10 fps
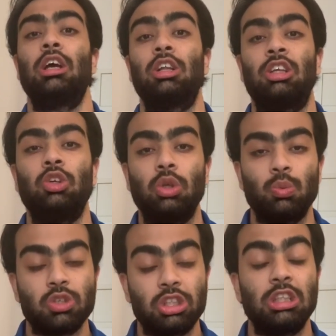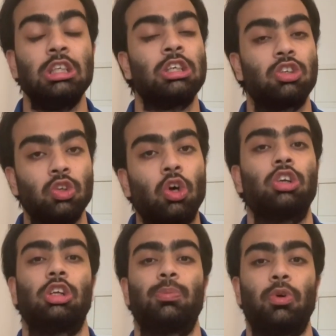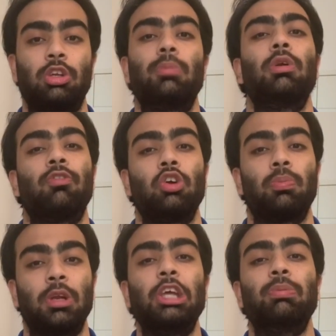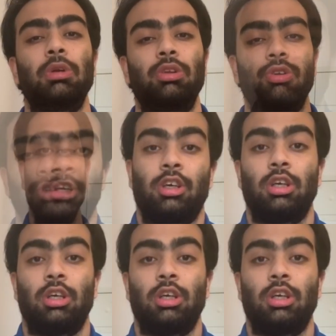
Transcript: the university is not responsible for your placements.